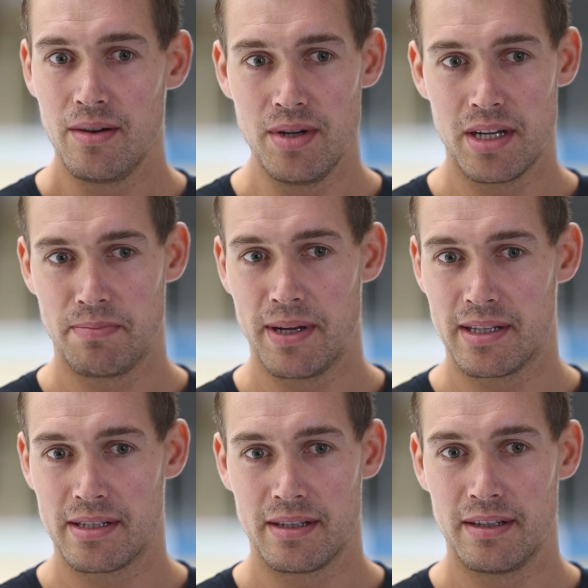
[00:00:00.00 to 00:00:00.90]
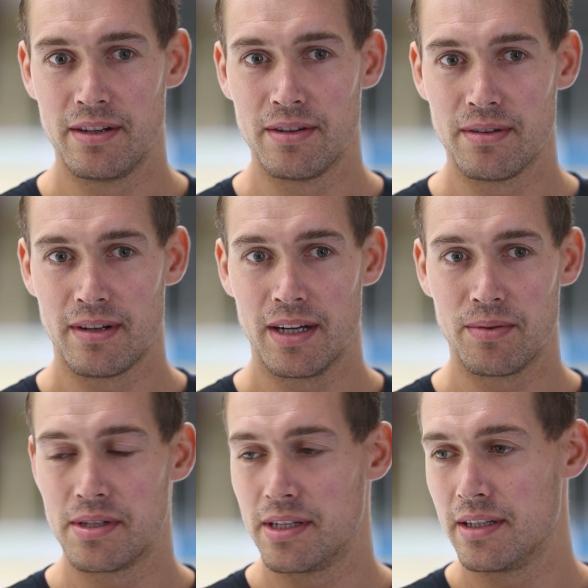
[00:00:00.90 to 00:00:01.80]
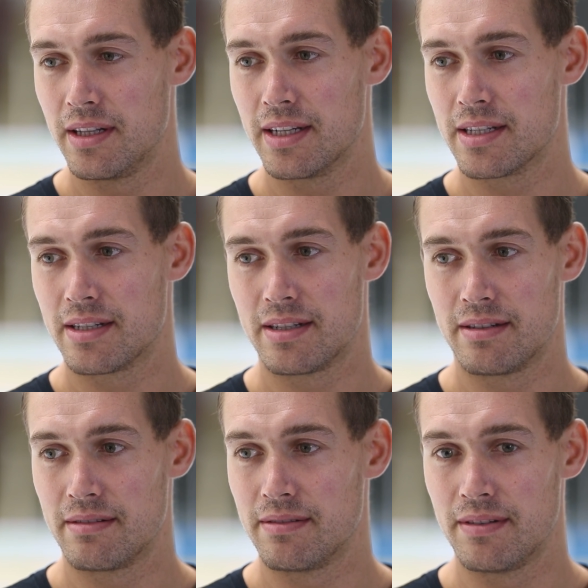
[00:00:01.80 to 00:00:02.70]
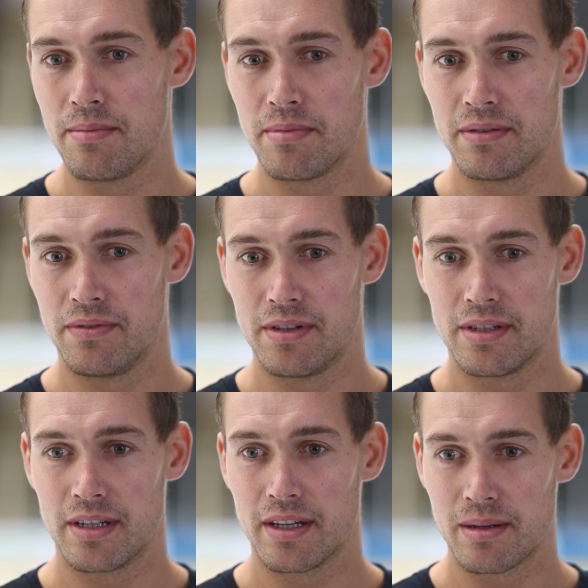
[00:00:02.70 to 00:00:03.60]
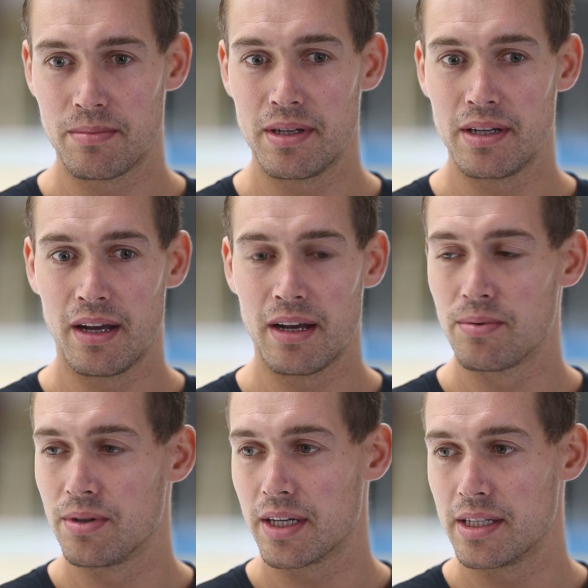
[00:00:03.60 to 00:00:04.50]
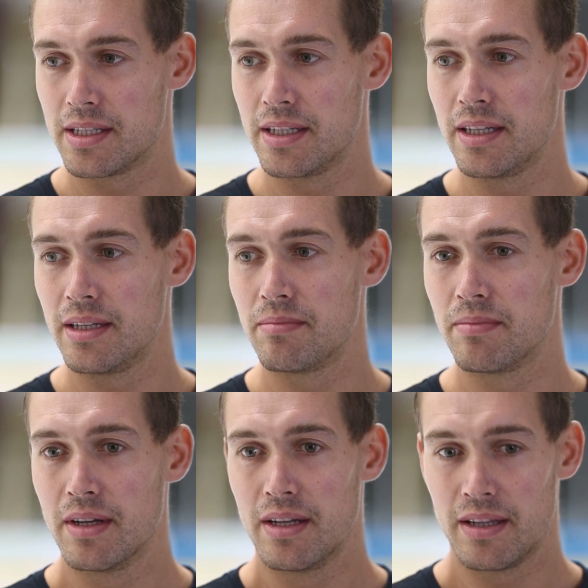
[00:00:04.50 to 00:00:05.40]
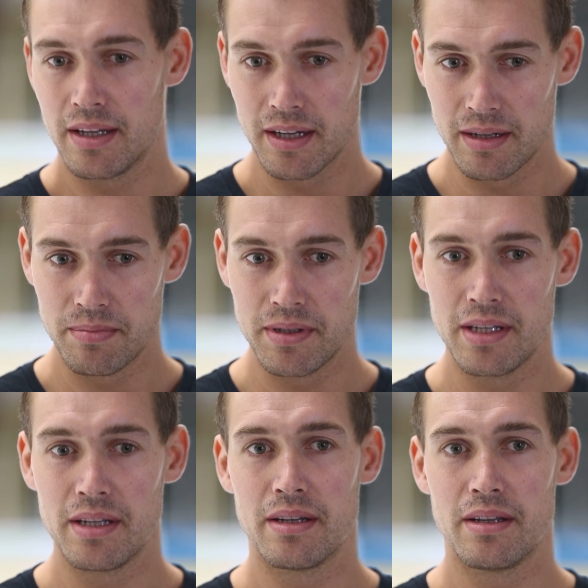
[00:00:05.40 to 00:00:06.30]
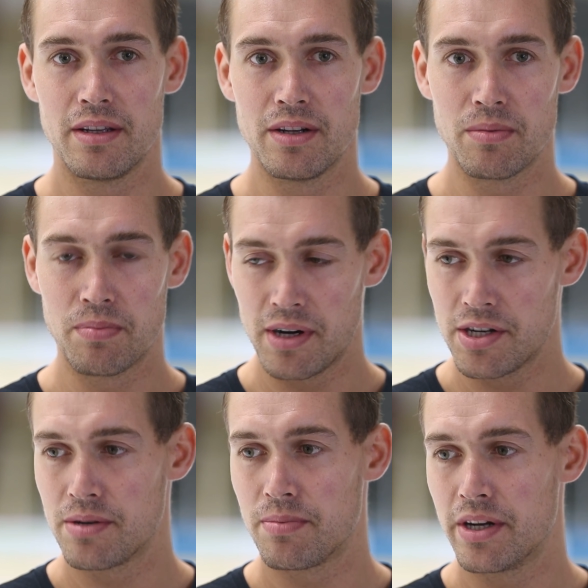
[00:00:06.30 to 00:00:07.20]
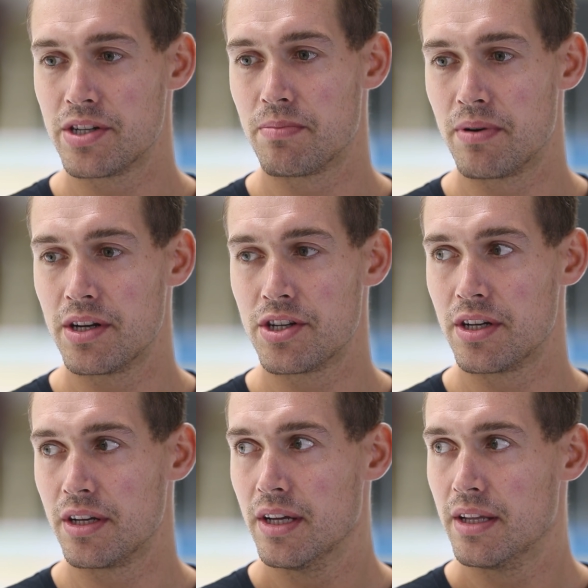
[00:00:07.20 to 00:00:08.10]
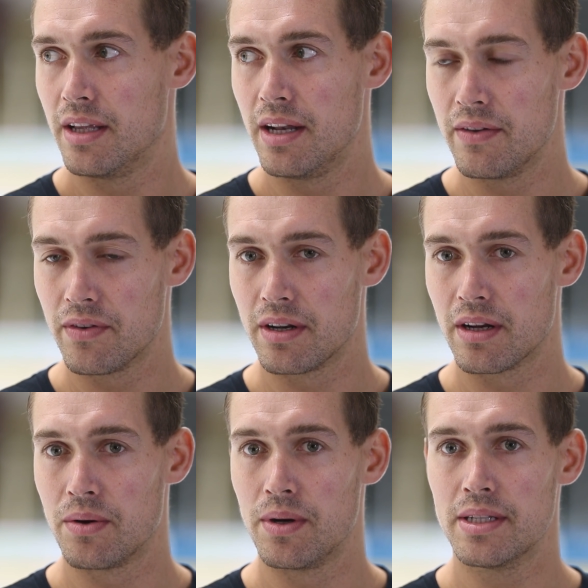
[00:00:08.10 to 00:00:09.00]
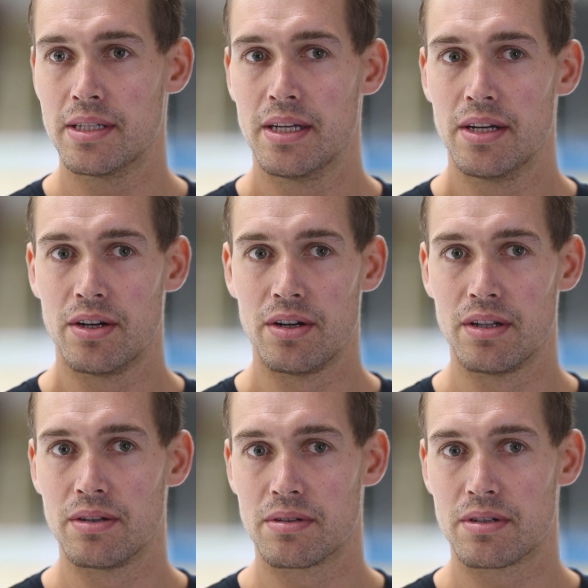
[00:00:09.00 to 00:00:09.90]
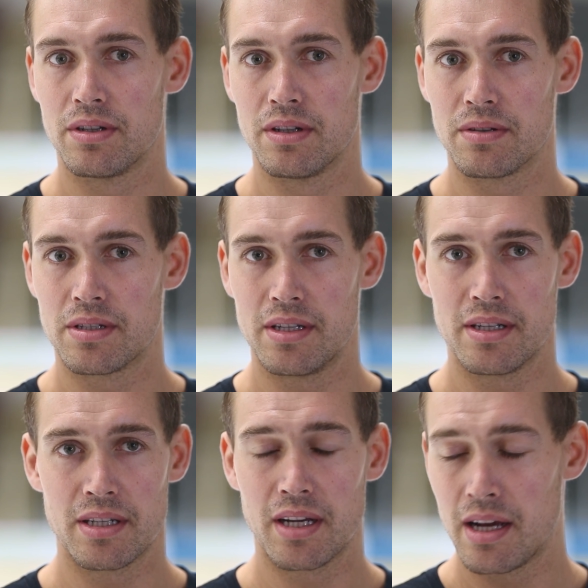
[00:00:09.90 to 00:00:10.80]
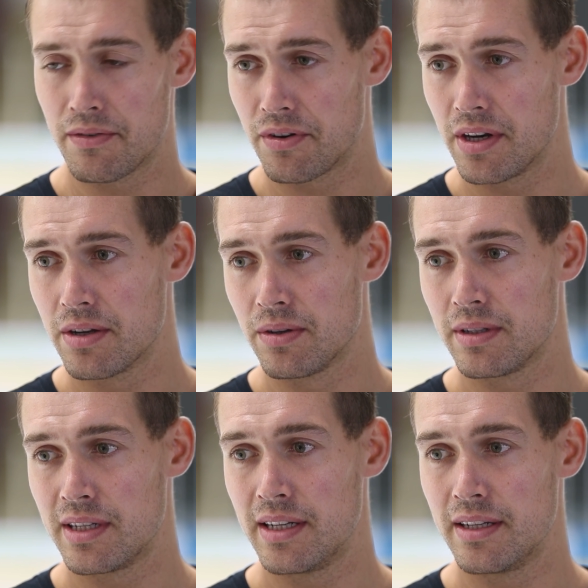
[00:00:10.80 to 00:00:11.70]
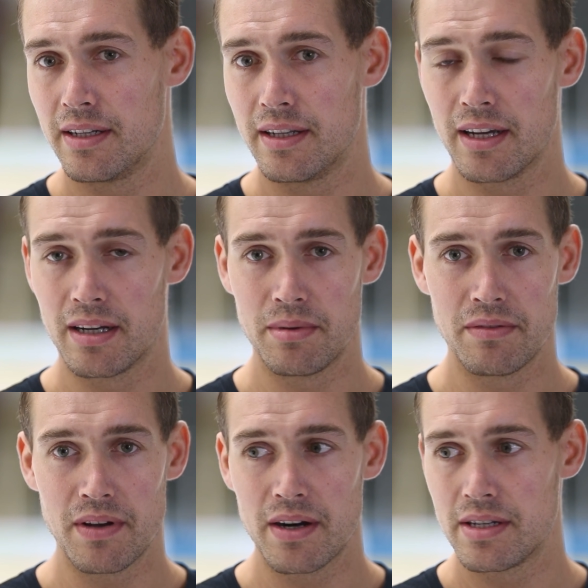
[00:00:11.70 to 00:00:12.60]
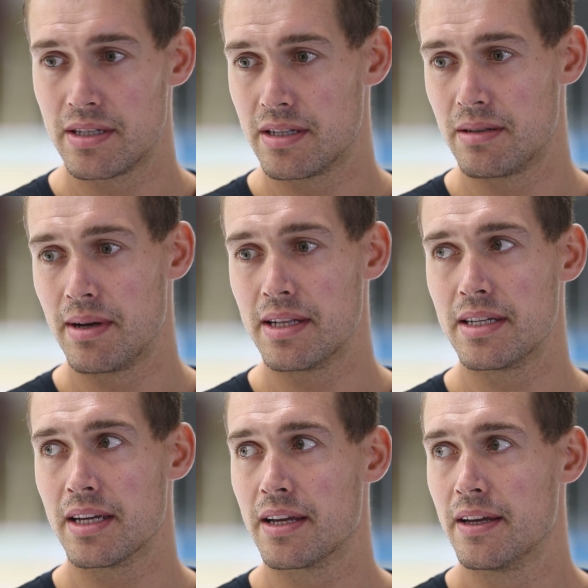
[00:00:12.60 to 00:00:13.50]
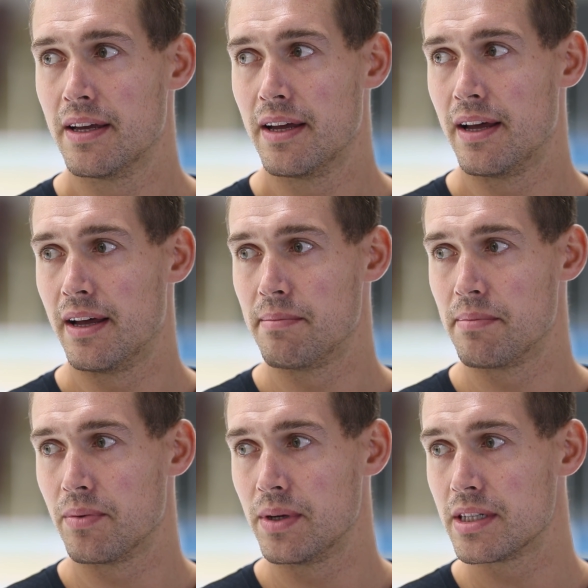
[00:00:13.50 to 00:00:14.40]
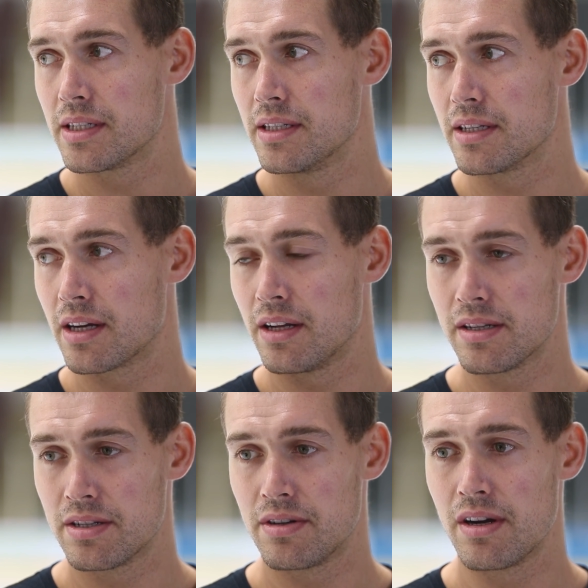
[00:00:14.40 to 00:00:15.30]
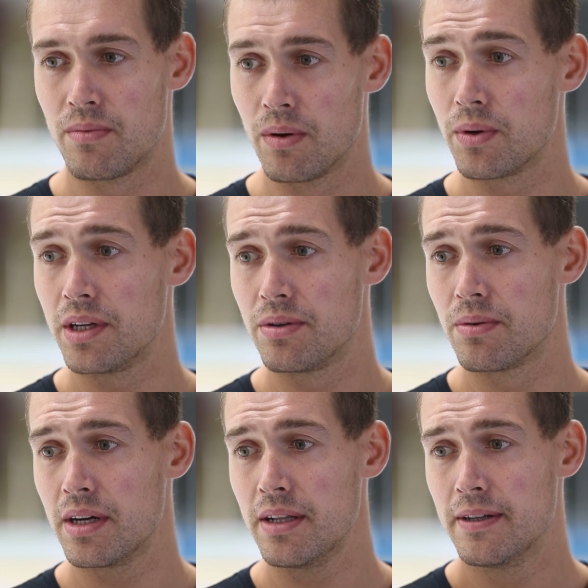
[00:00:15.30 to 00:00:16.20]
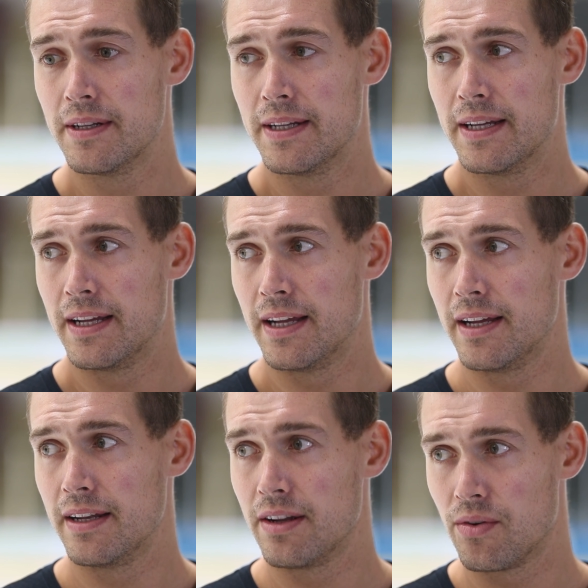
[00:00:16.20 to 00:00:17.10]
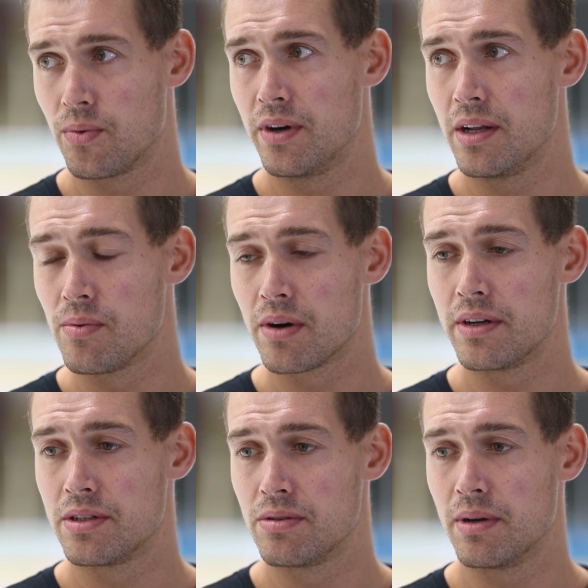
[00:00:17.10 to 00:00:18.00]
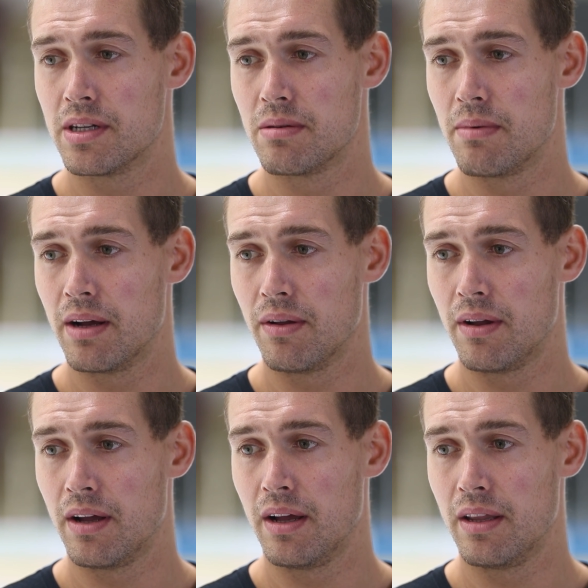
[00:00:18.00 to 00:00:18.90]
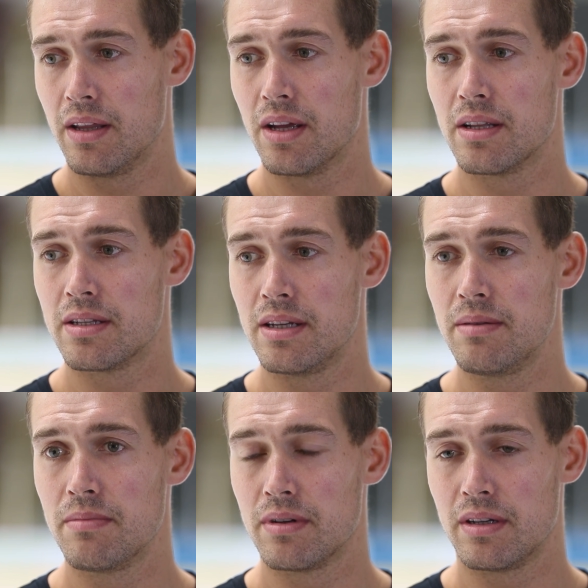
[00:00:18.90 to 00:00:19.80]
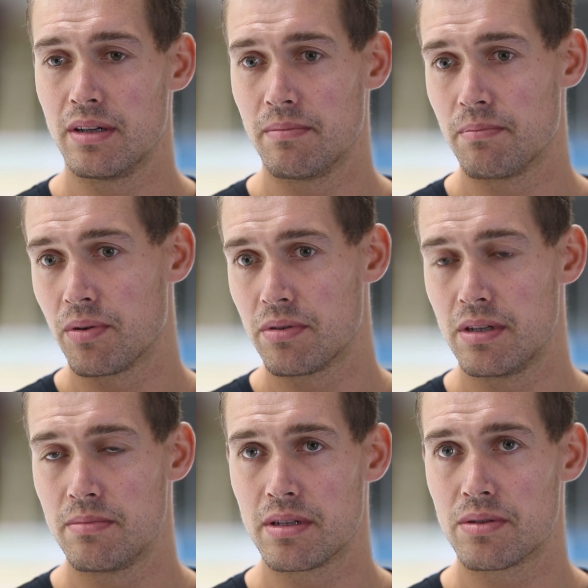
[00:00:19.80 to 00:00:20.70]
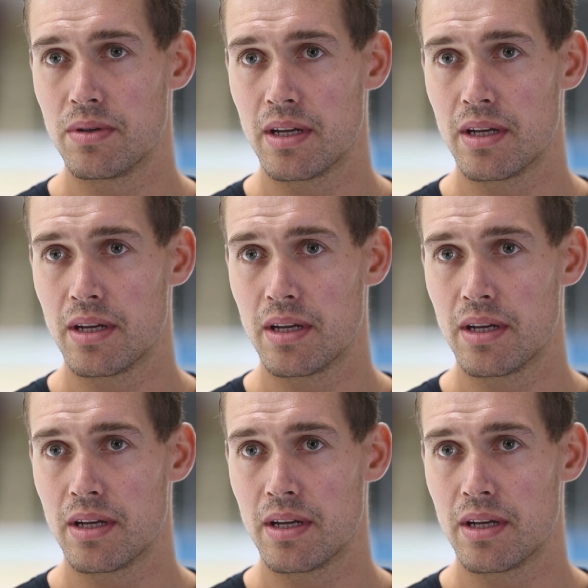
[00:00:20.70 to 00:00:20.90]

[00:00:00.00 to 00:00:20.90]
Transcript: We expect, like we've seen the last number of years, they're going to be hard-working team. They're going to be, pressure. They're never going to quit. All those things. They're going to have great goaltending. They're going to be very systematic. But we just need to concentrate on what we do well. Not really worry too much about the other team, both teams this